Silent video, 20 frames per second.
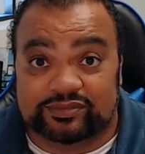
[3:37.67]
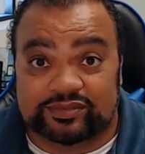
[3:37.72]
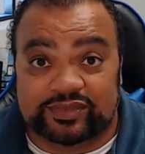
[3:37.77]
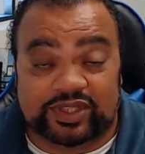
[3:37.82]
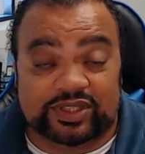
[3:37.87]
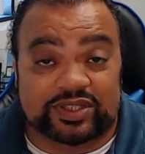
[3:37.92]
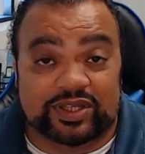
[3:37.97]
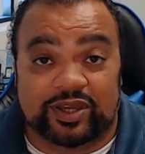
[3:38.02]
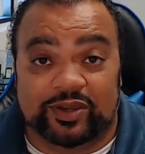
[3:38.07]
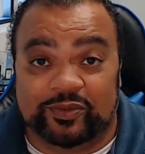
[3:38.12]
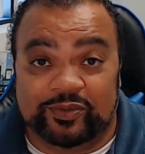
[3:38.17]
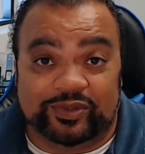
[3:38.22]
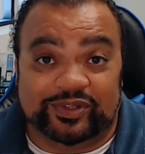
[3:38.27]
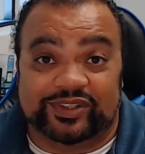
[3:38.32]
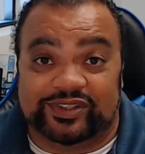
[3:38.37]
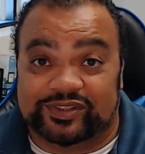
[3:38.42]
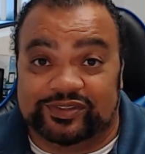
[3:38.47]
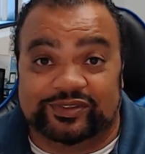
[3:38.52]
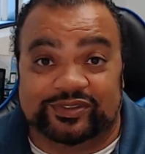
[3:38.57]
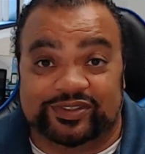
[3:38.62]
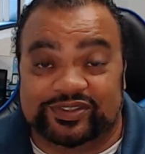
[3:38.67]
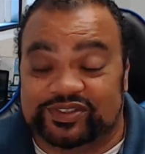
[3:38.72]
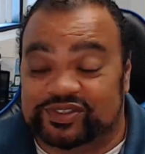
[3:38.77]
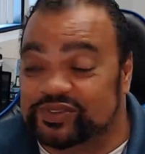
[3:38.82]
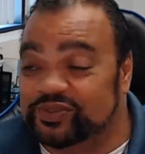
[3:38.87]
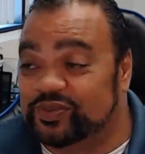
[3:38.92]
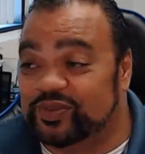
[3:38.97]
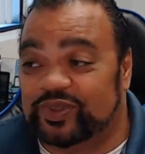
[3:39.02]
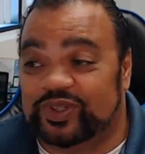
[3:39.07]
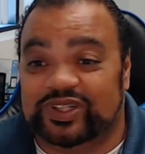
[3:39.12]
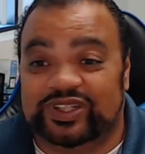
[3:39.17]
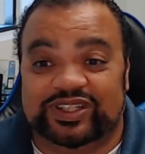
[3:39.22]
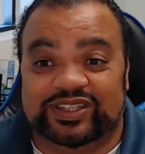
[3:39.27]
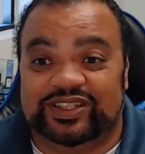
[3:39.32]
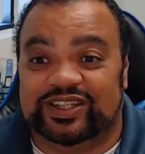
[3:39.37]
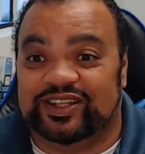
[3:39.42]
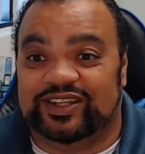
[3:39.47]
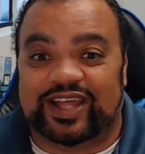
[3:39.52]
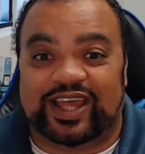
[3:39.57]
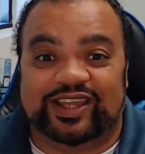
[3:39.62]
You know, we're
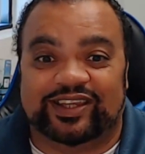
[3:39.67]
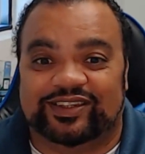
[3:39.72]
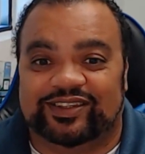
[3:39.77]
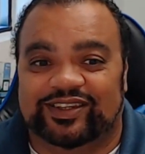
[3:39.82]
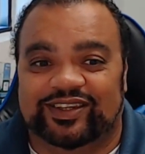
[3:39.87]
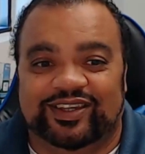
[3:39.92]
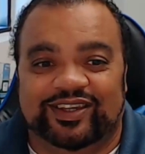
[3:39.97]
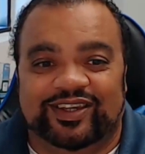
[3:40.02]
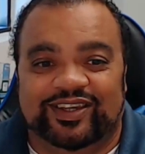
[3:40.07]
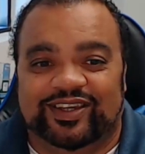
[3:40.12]
in like